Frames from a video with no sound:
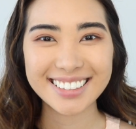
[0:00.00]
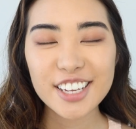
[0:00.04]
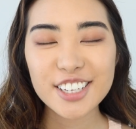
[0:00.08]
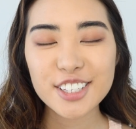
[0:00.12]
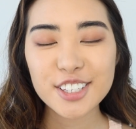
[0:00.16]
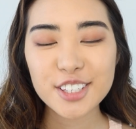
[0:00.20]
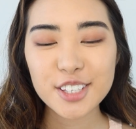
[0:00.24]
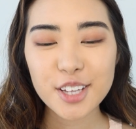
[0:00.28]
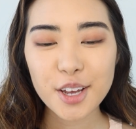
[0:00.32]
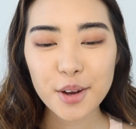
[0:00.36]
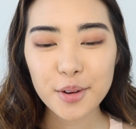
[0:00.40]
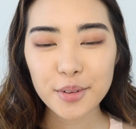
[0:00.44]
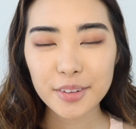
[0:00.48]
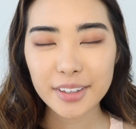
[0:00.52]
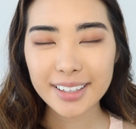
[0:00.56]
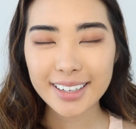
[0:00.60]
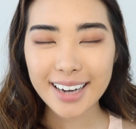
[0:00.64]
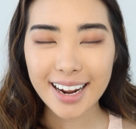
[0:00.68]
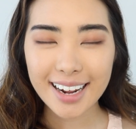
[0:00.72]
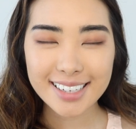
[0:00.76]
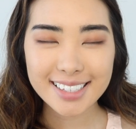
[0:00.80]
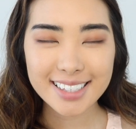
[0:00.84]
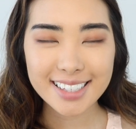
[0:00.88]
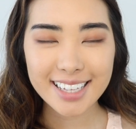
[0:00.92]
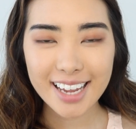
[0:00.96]
So the
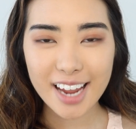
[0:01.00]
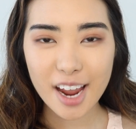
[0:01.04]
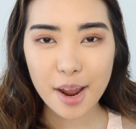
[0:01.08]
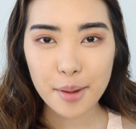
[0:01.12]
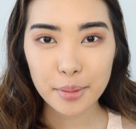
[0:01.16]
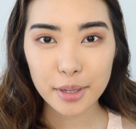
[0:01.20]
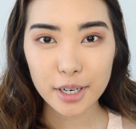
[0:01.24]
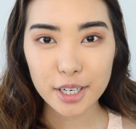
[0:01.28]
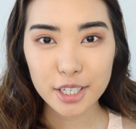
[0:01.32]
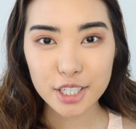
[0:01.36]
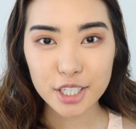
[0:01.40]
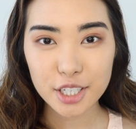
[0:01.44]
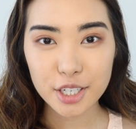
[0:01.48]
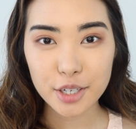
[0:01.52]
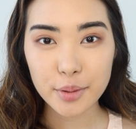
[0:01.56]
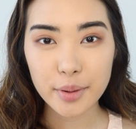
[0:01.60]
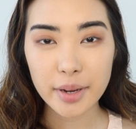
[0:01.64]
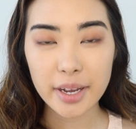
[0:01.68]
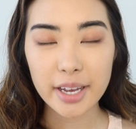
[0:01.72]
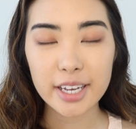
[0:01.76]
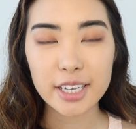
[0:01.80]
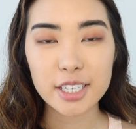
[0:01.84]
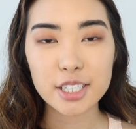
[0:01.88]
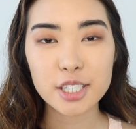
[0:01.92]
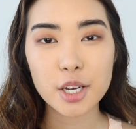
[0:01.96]
next thing I'm gonna do
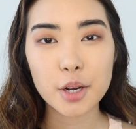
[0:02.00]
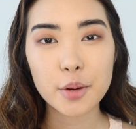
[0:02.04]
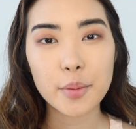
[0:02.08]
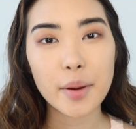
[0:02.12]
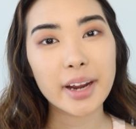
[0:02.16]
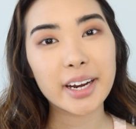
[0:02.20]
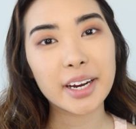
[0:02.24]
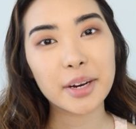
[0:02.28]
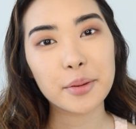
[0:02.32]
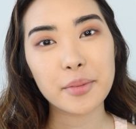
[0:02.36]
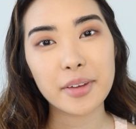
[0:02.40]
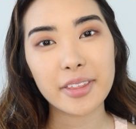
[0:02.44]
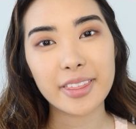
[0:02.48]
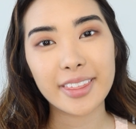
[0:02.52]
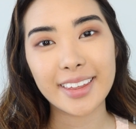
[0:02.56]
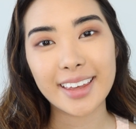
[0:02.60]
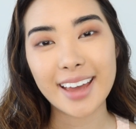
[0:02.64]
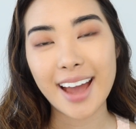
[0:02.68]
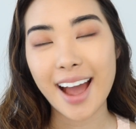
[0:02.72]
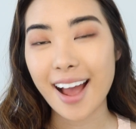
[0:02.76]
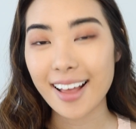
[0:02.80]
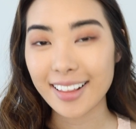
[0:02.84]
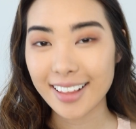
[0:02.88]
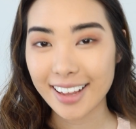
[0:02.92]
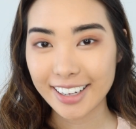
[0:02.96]
is go right in with the
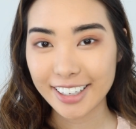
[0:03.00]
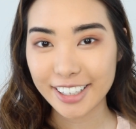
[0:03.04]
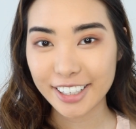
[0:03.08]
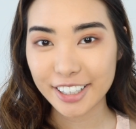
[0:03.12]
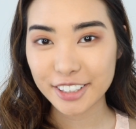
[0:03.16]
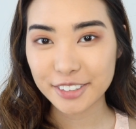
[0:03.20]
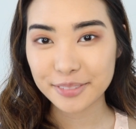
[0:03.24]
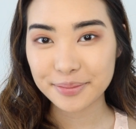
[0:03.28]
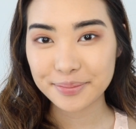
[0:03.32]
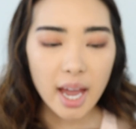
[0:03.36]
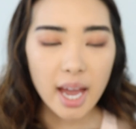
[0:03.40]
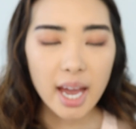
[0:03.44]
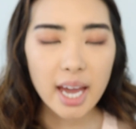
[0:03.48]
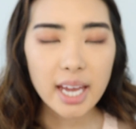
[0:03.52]
eyeliner.